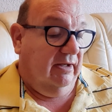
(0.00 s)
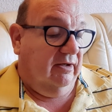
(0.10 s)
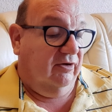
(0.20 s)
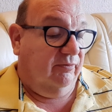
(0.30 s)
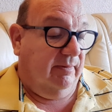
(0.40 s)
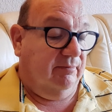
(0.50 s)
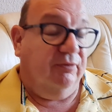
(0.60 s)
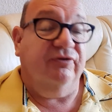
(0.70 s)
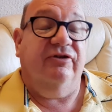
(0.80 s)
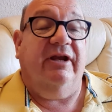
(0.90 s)
that's been
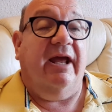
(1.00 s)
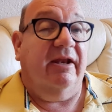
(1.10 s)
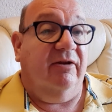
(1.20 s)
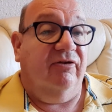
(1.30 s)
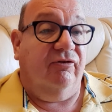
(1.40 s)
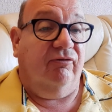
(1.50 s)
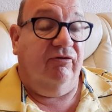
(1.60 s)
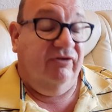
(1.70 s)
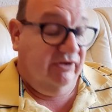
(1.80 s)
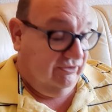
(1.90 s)
put together
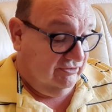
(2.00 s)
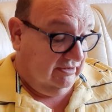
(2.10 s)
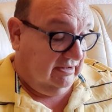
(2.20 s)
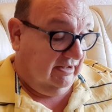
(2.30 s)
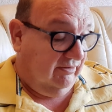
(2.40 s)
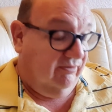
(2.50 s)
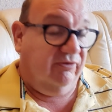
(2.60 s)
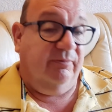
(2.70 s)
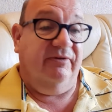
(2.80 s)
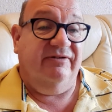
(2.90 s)
strategically,
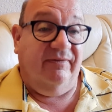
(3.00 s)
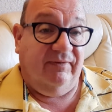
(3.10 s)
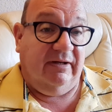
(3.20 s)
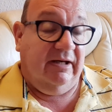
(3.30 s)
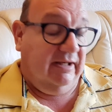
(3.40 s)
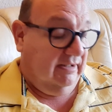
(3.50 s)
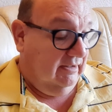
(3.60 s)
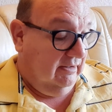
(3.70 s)
specifically,